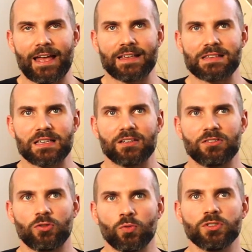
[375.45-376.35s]
is
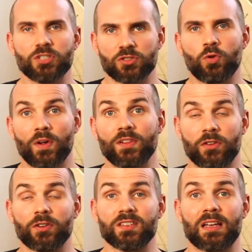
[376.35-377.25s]
don't just go
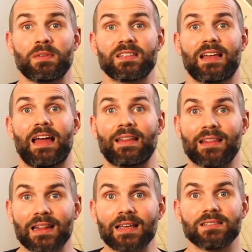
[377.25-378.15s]
into your assignments and
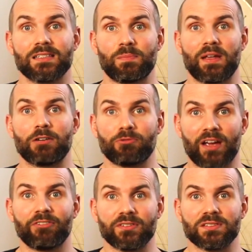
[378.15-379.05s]
list as many
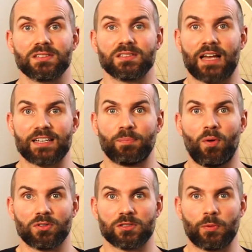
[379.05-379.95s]
references as
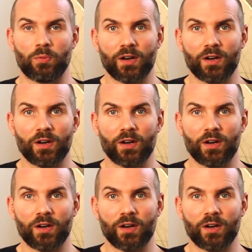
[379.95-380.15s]
possible.